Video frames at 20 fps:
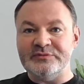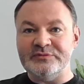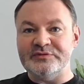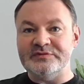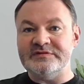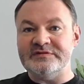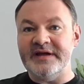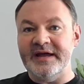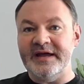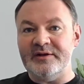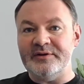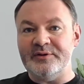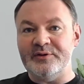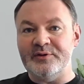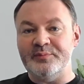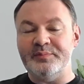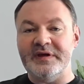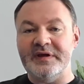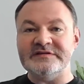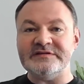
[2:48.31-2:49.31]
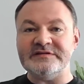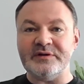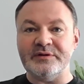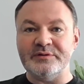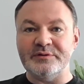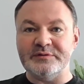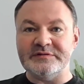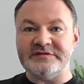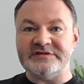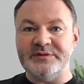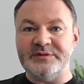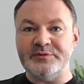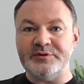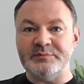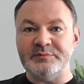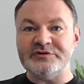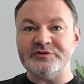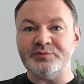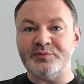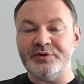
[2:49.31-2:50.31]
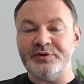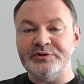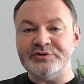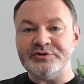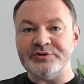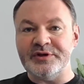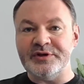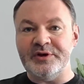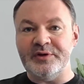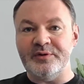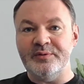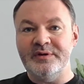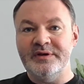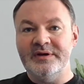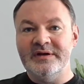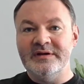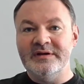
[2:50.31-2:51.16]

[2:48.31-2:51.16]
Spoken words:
to tell you based on your symptoms where you should go,